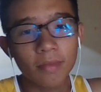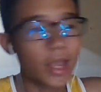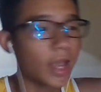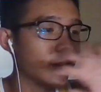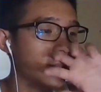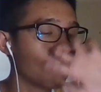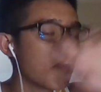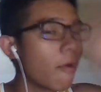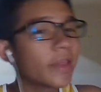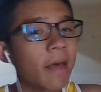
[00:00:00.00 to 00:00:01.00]
and
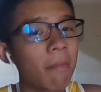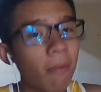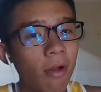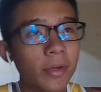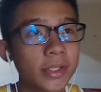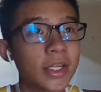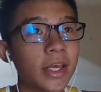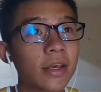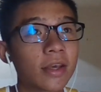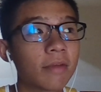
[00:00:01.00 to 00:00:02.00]
that mall was like
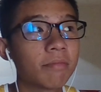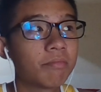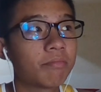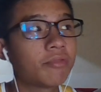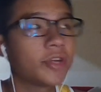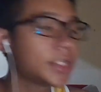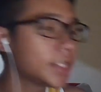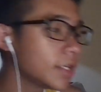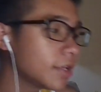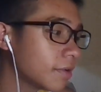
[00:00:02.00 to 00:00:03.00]
a
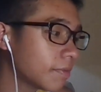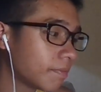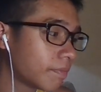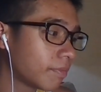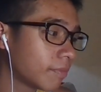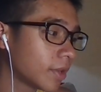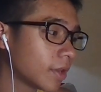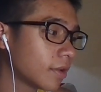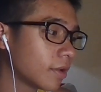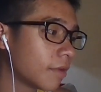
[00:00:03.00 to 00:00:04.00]
pretty
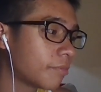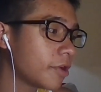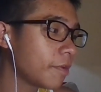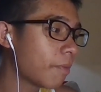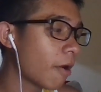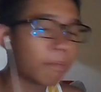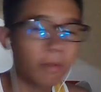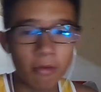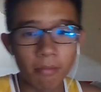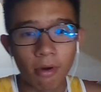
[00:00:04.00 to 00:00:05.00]

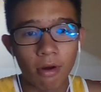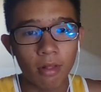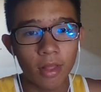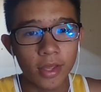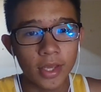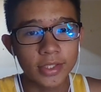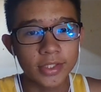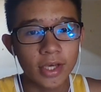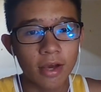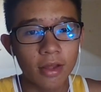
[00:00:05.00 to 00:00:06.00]
popular mall in
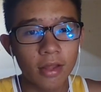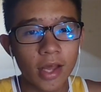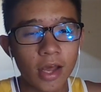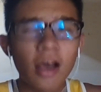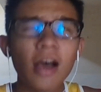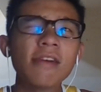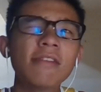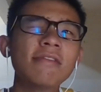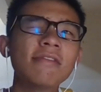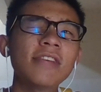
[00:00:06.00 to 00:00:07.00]

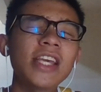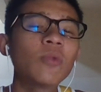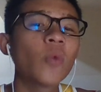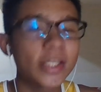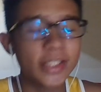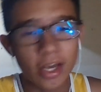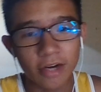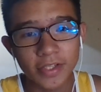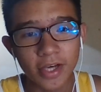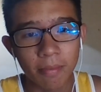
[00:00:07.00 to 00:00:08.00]
in west side of
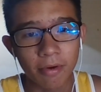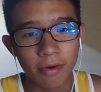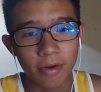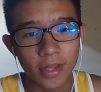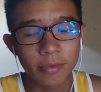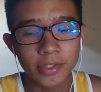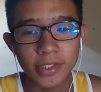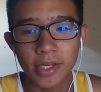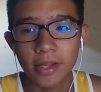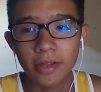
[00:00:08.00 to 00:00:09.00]
Singapore, I would say
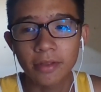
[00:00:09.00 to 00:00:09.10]
that.